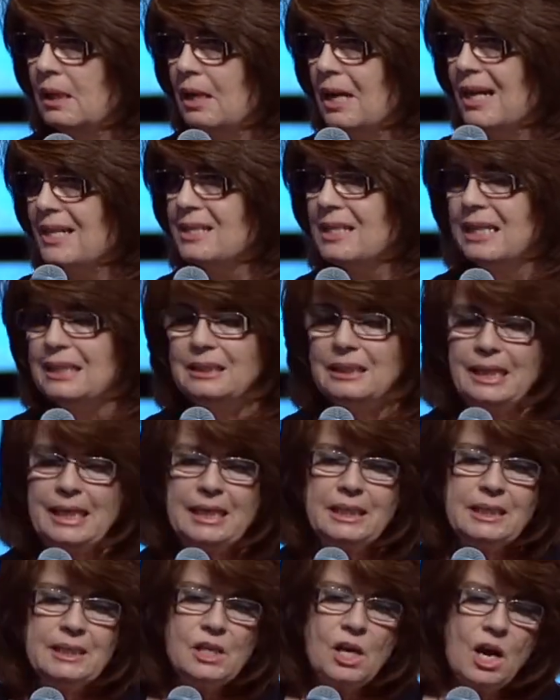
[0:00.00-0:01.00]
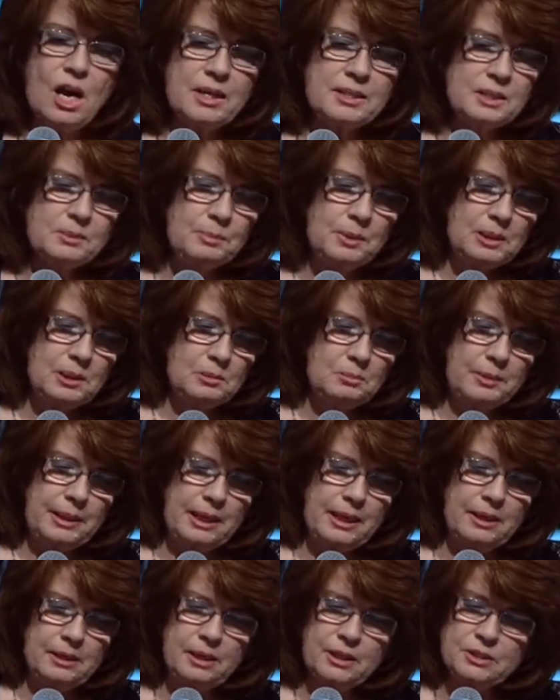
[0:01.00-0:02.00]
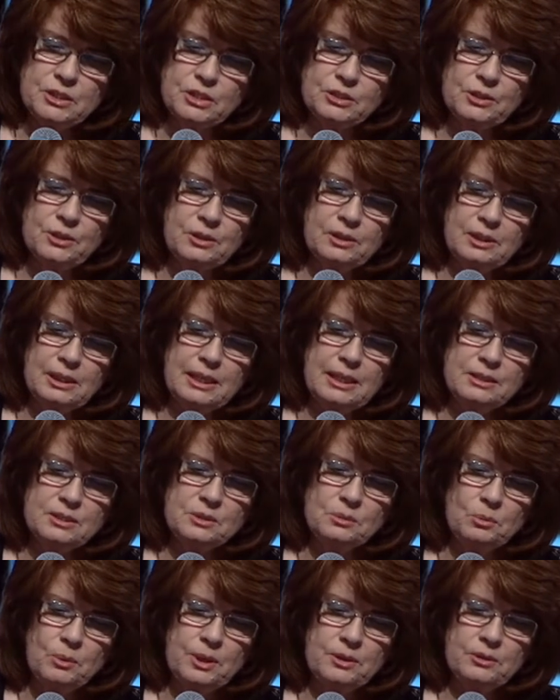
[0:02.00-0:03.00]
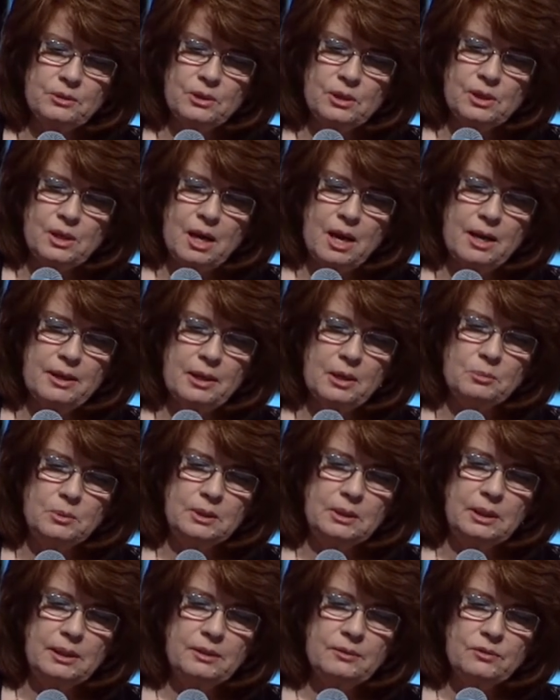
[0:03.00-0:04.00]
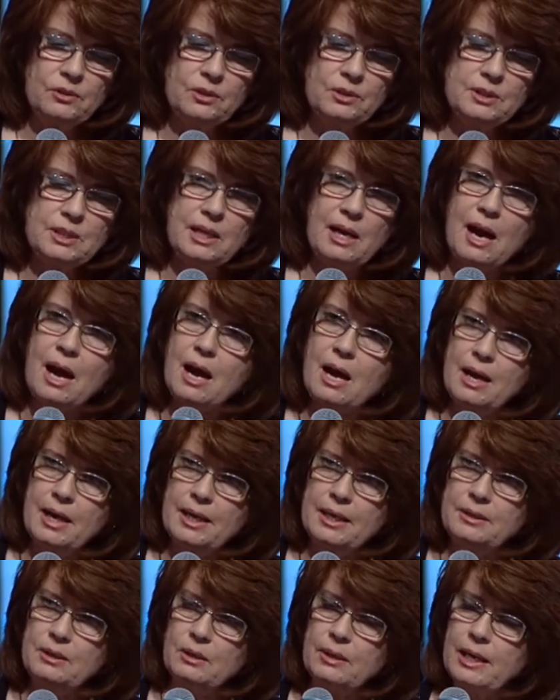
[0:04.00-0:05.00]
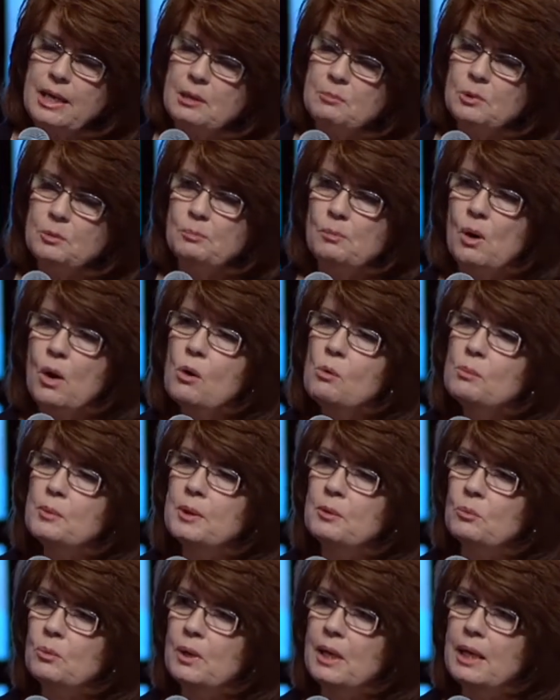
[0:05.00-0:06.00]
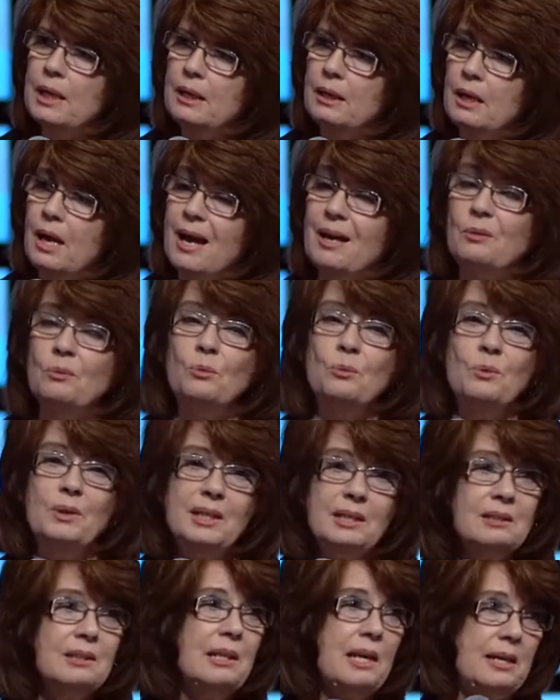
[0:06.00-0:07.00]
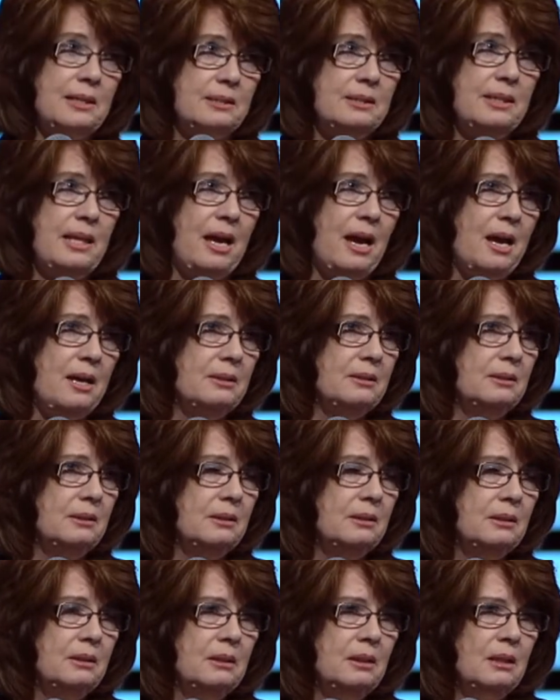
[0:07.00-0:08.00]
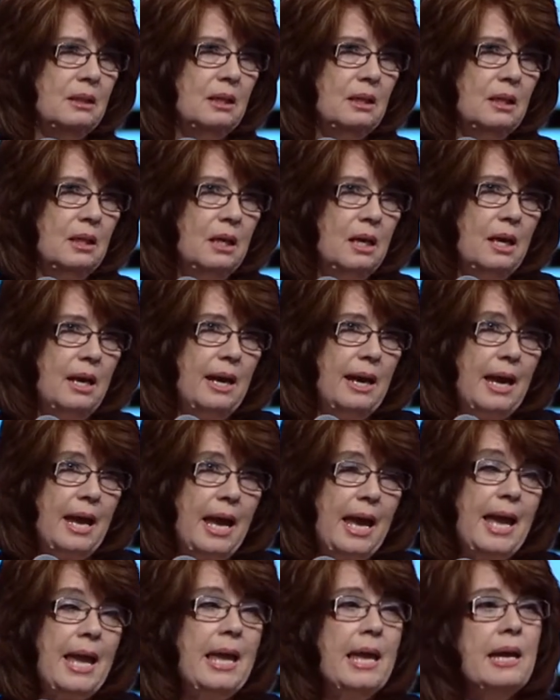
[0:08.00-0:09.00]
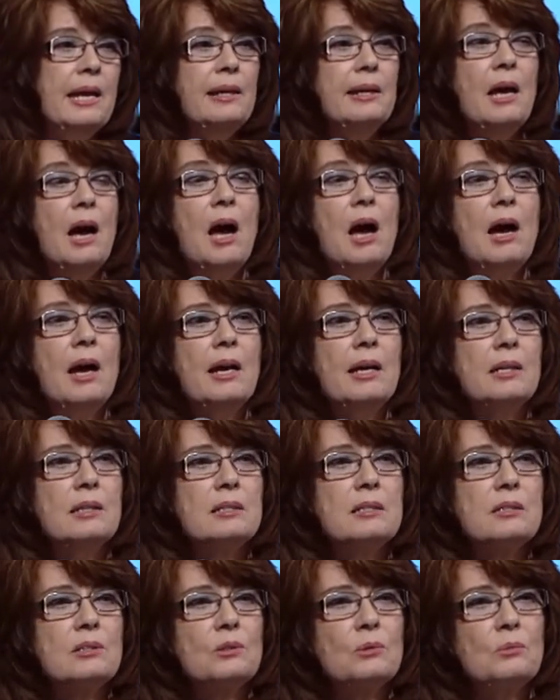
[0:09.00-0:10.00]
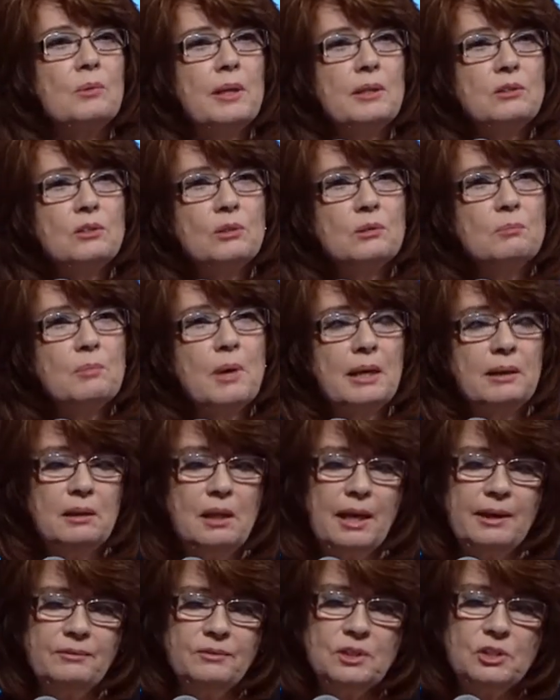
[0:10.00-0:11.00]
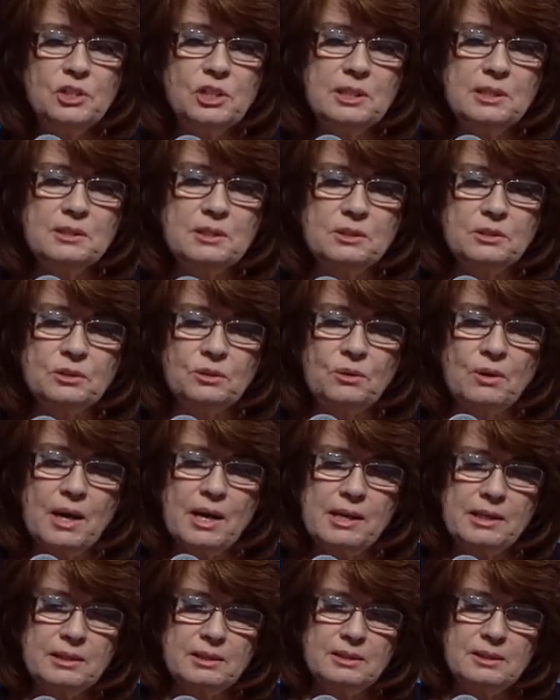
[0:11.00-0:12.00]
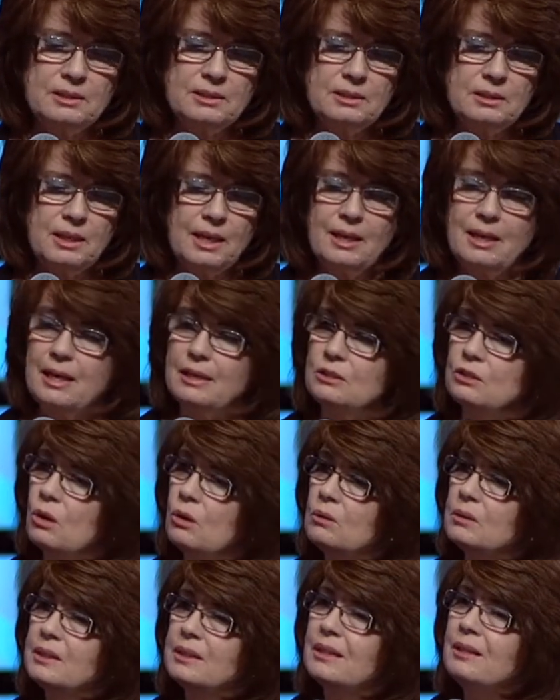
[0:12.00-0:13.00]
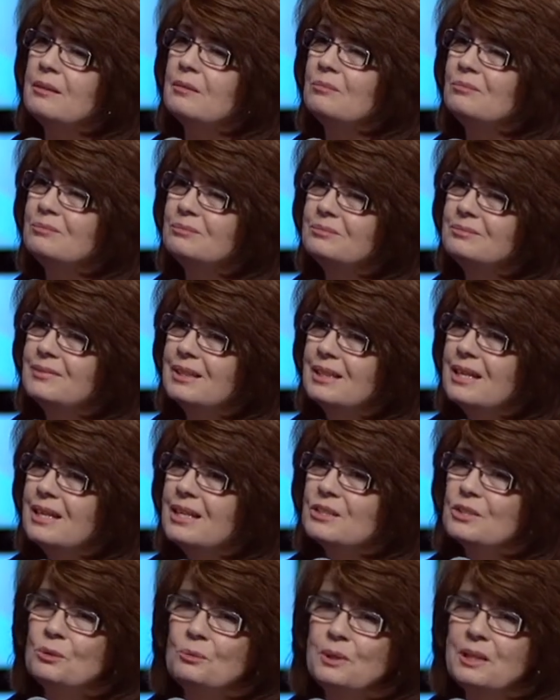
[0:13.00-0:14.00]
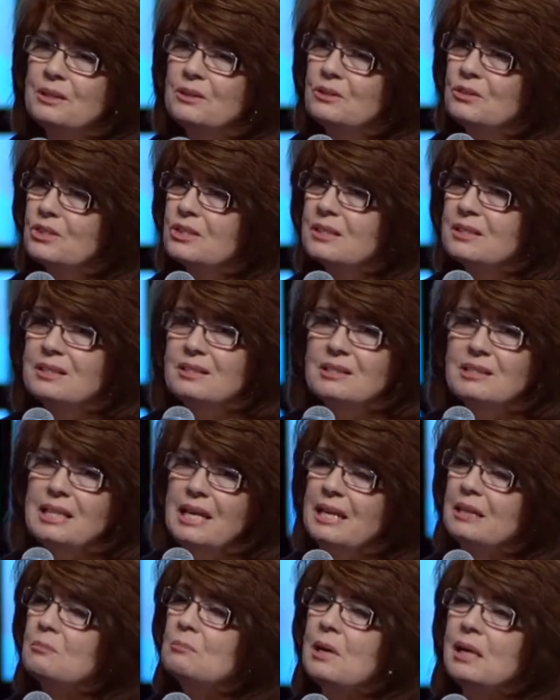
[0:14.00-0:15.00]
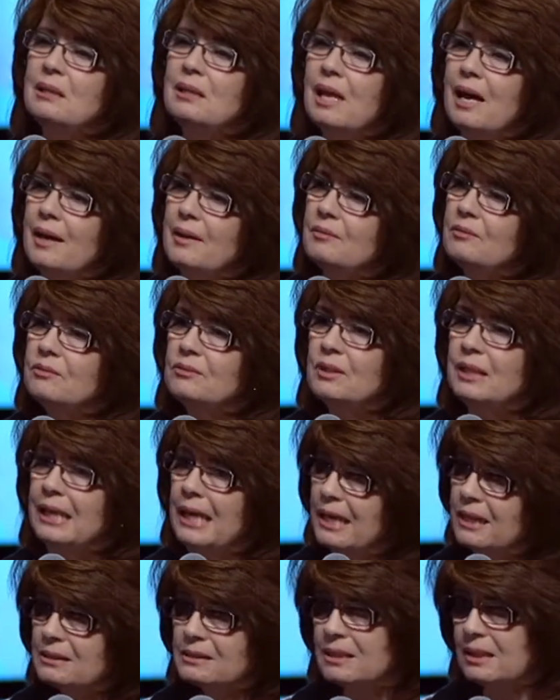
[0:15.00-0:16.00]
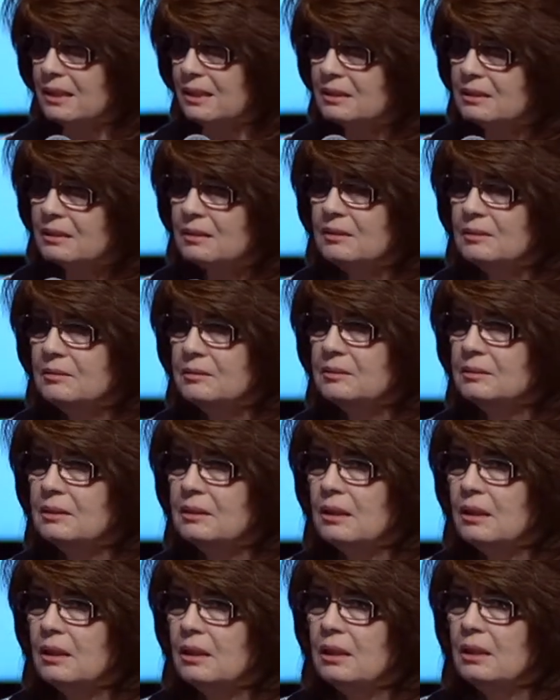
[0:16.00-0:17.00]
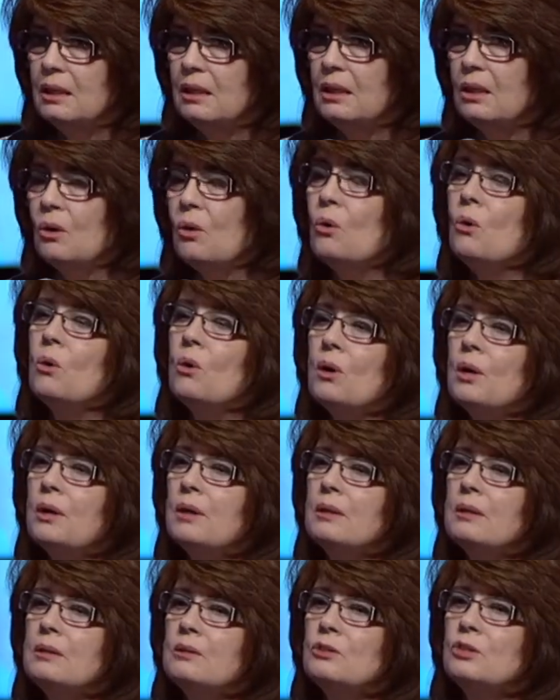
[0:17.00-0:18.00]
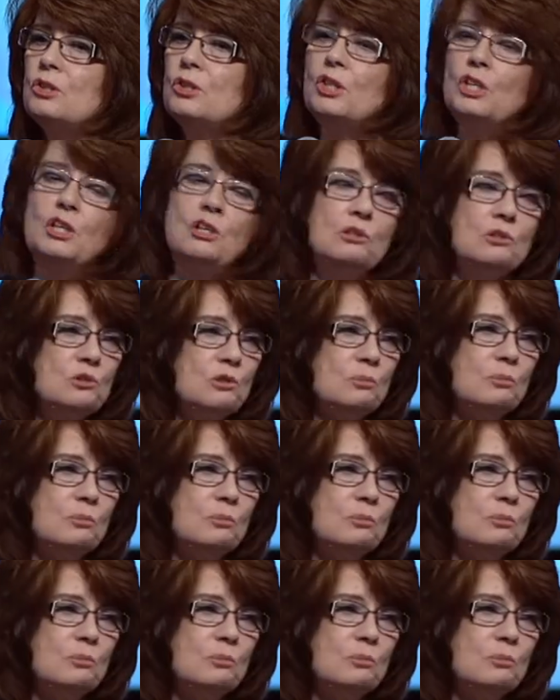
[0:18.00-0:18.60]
As I laid in a hospital bed, uncertain as to whether or not I would live or die, there came a moment when I realized that. And I surrendered my life to Jesus Christ. And I told him to either just take my life and end it, or to use